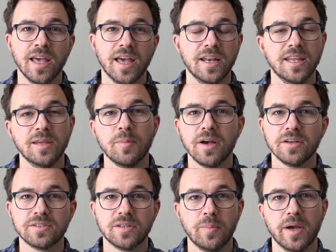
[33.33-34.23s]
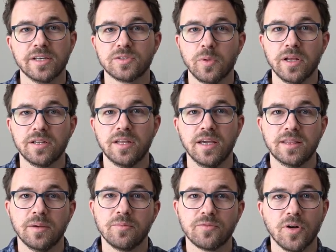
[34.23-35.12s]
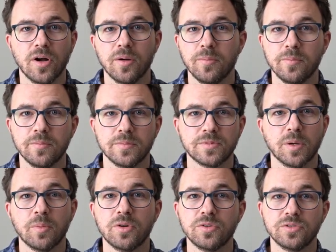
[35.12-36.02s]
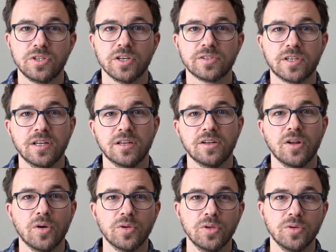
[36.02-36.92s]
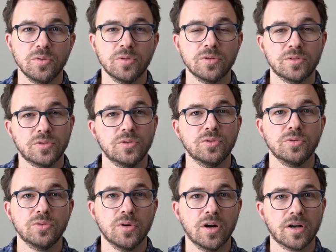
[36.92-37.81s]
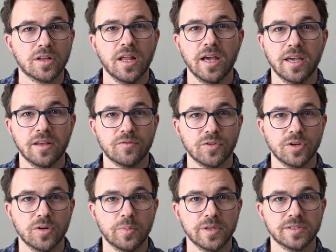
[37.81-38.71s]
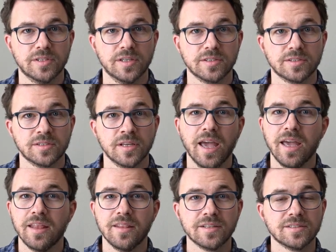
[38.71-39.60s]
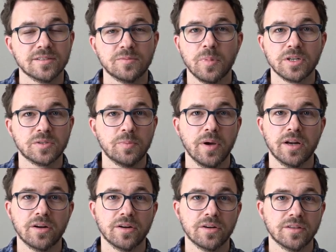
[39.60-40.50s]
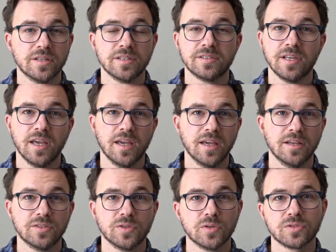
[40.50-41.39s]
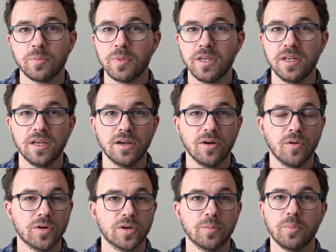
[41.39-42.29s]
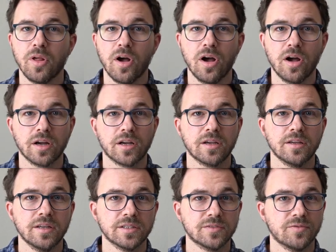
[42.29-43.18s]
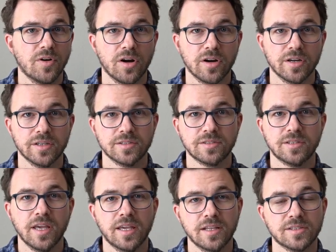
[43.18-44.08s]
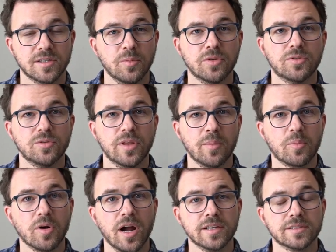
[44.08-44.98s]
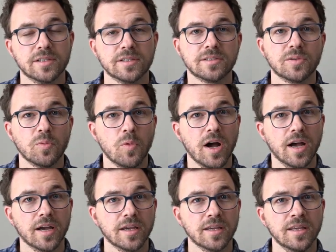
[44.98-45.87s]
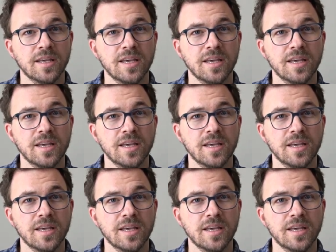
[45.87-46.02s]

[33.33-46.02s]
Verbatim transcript: And email is the best way to take them from someone who's just getting to know you to a client for your business. And this is much better than, say, social media or your blog as far as taking someone through that process. And why?